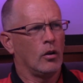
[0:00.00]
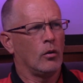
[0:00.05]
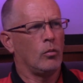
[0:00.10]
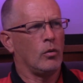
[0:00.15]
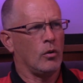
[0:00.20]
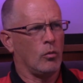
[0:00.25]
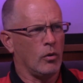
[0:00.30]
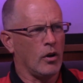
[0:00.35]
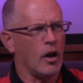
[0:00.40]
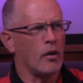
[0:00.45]

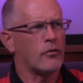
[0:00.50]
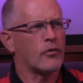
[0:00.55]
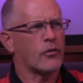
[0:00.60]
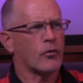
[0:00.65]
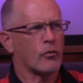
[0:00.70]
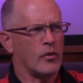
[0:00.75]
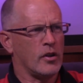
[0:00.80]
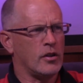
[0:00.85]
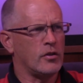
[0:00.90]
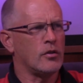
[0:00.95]
We have
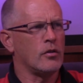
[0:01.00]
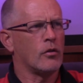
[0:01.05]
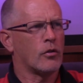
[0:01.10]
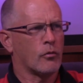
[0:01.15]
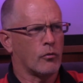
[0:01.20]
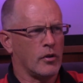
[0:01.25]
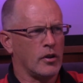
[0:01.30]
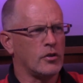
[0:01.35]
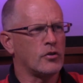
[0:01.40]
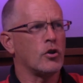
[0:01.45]
three
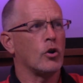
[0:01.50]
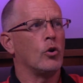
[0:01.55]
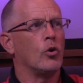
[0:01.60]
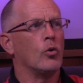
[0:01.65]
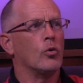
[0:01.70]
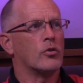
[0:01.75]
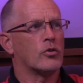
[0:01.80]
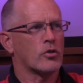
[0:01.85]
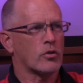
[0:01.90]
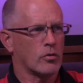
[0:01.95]

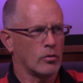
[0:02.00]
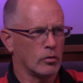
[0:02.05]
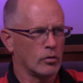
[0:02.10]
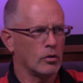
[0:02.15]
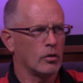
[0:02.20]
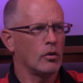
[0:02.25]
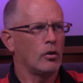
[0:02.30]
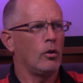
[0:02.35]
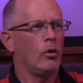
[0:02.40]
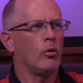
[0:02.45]
dudes
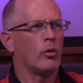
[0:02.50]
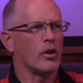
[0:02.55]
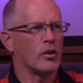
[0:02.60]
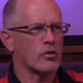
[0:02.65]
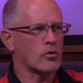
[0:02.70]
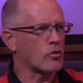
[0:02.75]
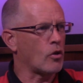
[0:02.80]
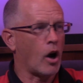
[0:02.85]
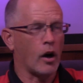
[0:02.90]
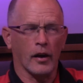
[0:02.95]
who can
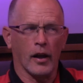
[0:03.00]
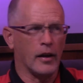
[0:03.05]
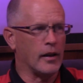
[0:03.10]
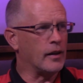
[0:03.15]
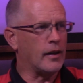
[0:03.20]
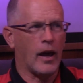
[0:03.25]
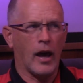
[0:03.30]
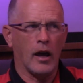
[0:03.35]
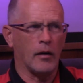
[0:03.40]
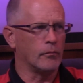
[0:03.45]
start any
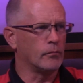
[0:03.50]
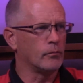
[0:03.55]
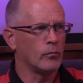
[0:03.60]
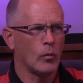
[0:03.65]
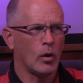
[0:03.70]
game,